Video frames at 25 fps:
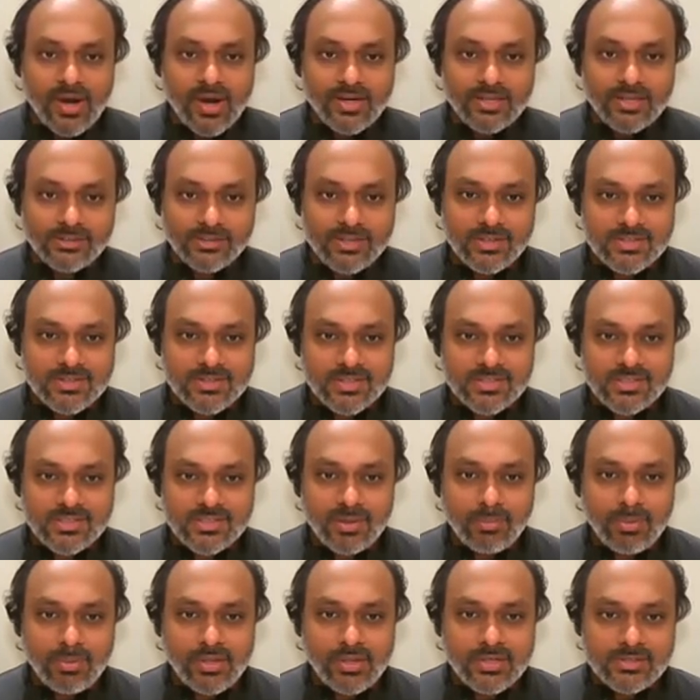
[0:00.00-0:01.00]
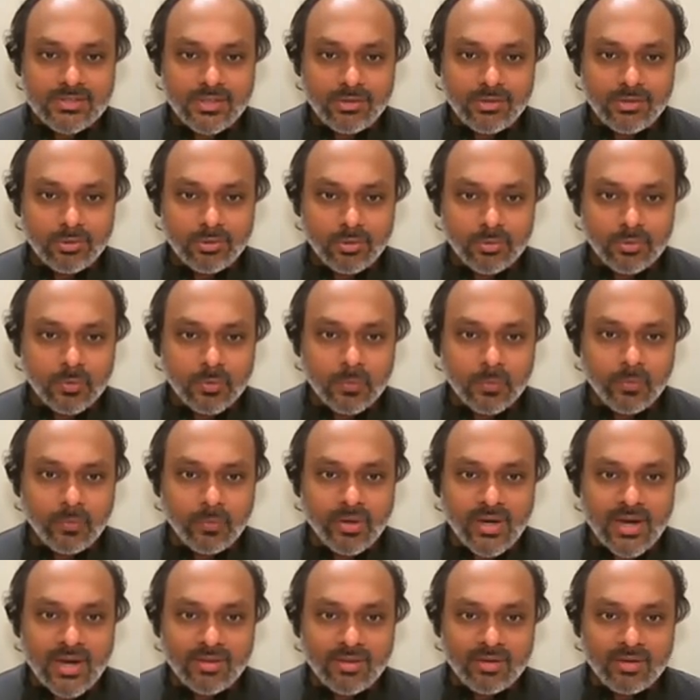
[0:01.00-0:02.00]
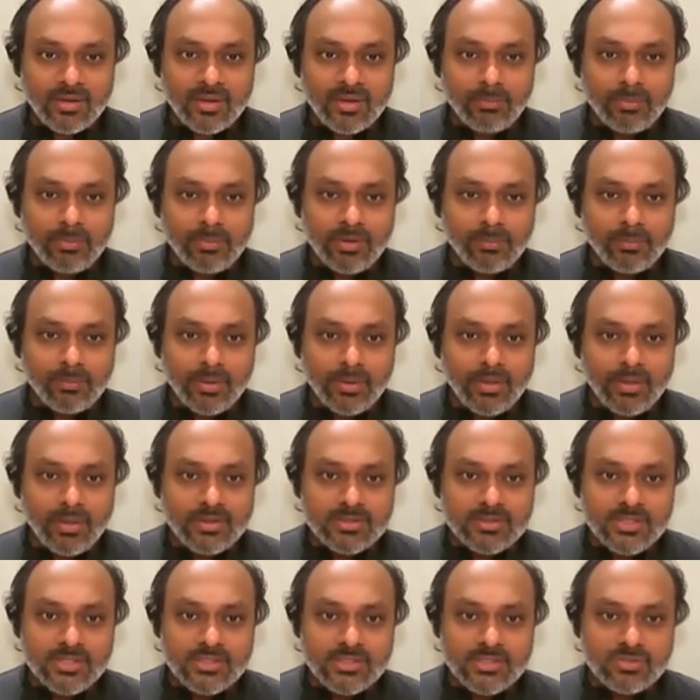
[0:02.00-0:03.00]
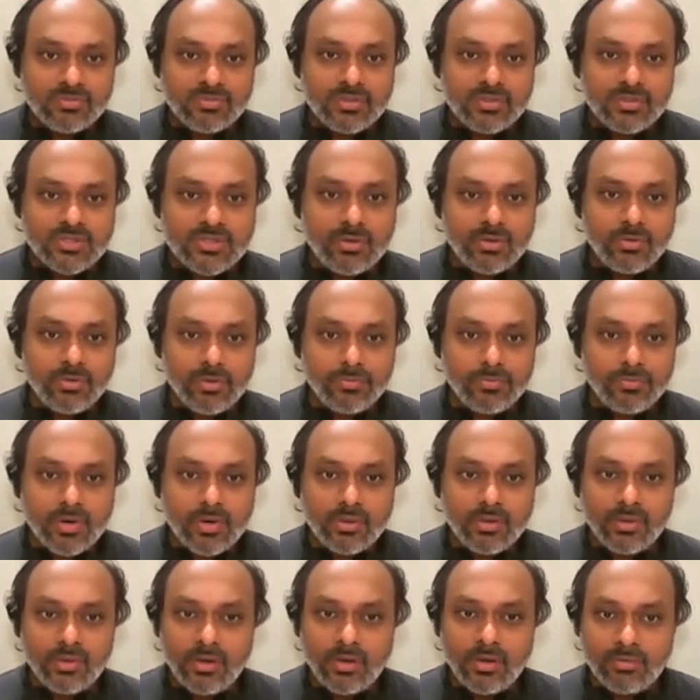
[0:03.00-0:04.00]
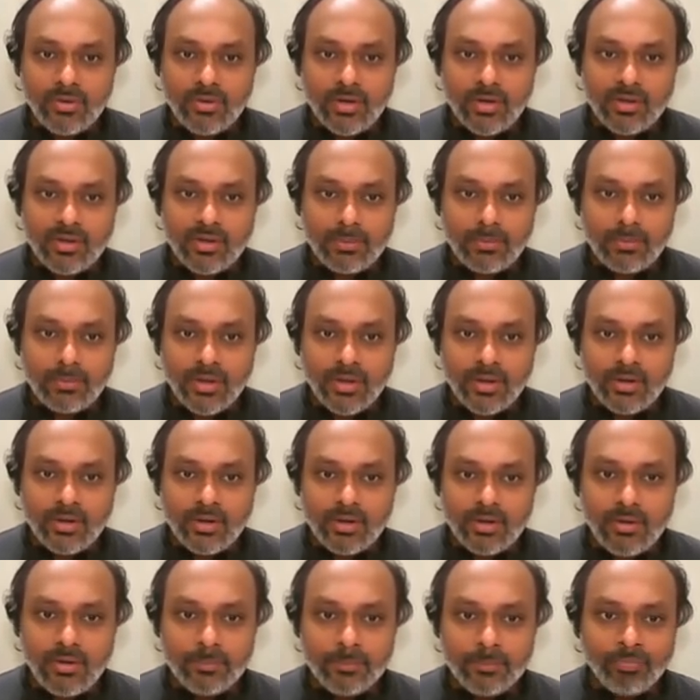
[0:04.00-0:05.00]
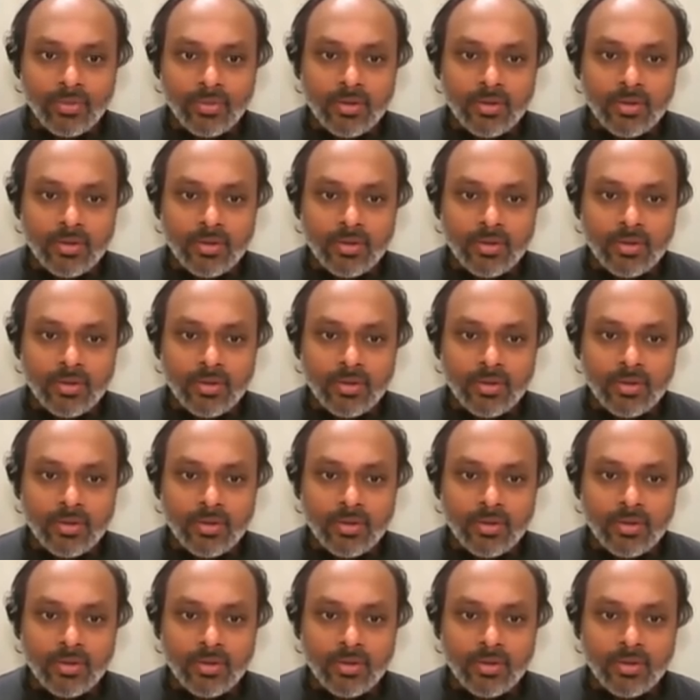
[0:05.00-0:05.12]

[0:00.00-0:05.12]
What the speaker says: addition is extremely easy to do rather than multiplying 6 with 74 and then dividing it by 100.